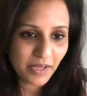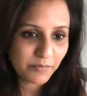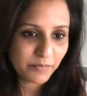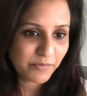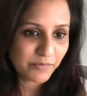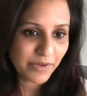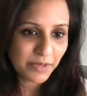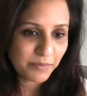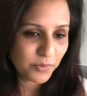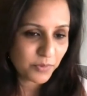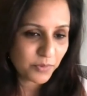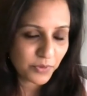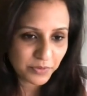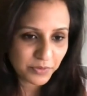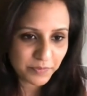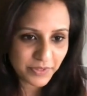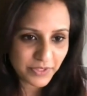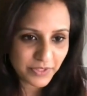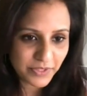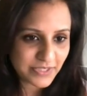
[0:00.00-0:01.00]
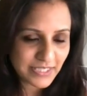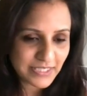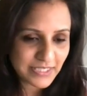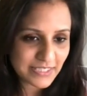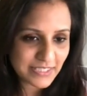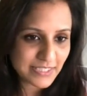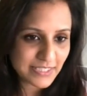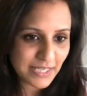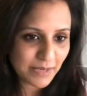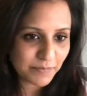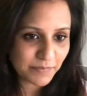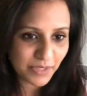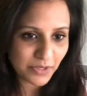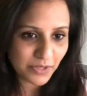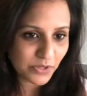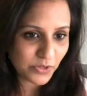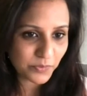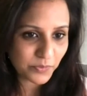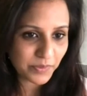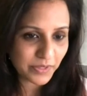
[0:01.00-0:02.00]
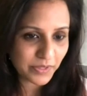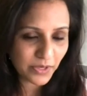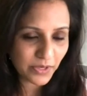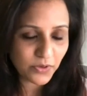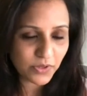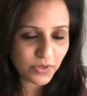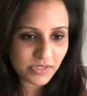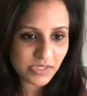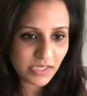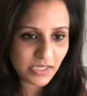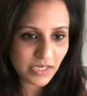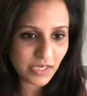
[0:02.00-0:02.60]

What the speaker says: very important, because that's just something you cannot